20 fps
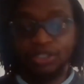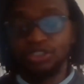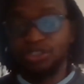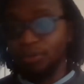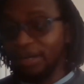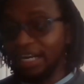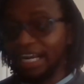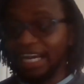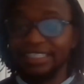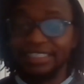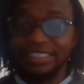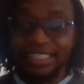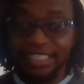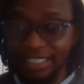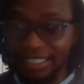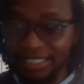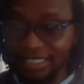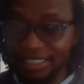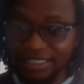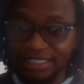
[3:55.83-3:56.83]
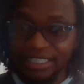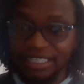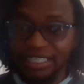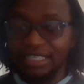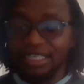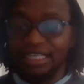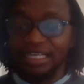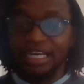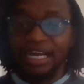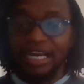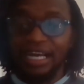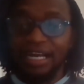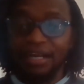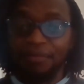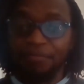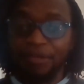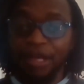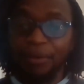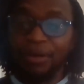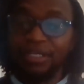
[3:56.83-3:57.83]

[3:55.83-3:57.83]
So what I did is I